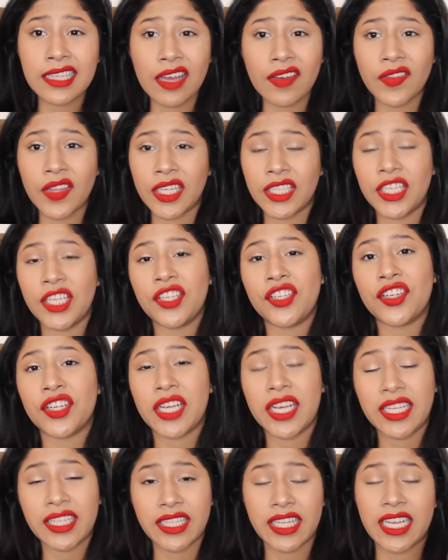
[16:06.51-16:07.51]
if they teach your
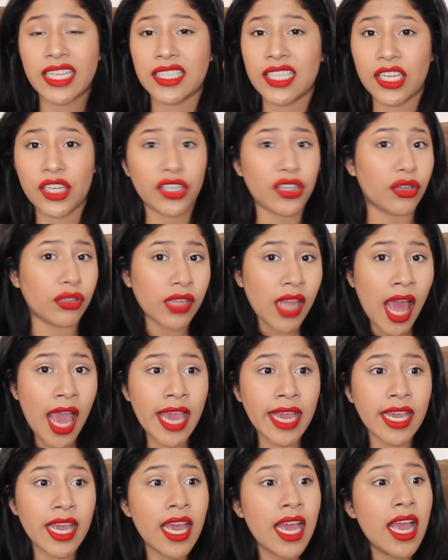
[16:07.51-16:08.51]
kids things that you don't
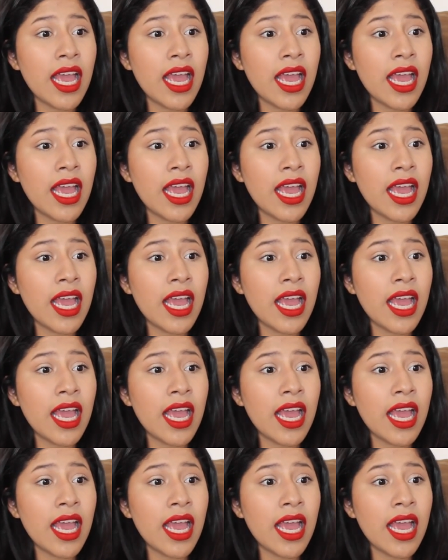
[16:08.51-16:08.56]
like,